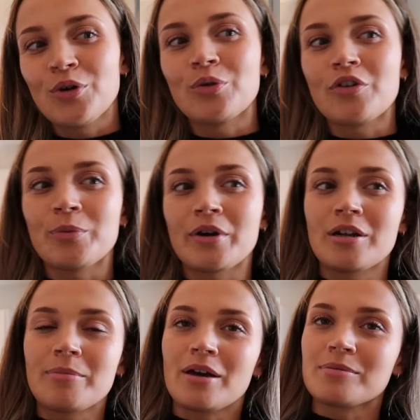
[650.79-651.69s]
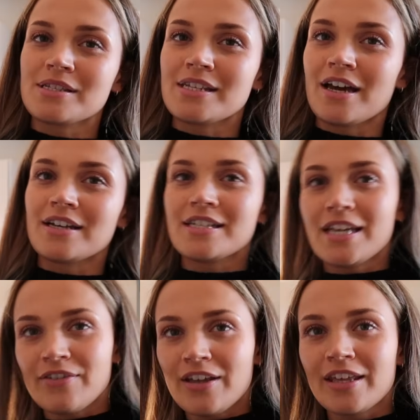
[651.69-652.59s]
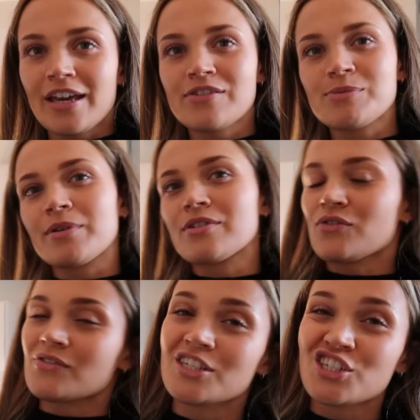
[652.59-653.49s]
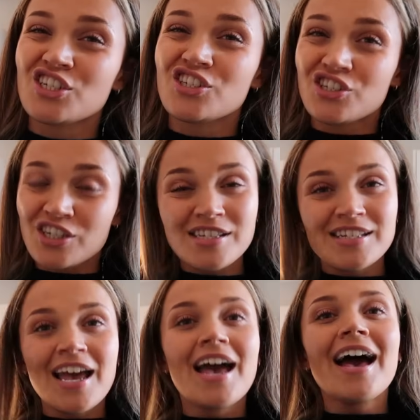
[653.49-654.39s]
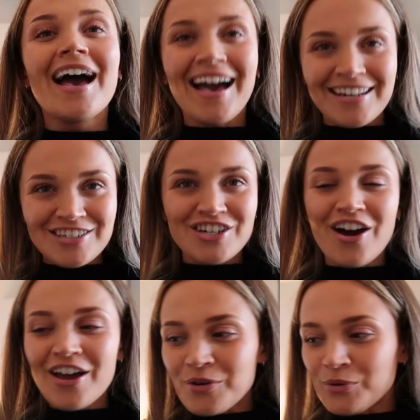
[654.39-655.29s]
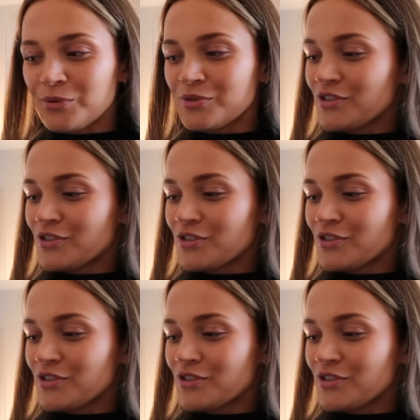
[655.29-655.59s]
or if we're going to be able to see her to give her the gifts, because obviously she's just had a child.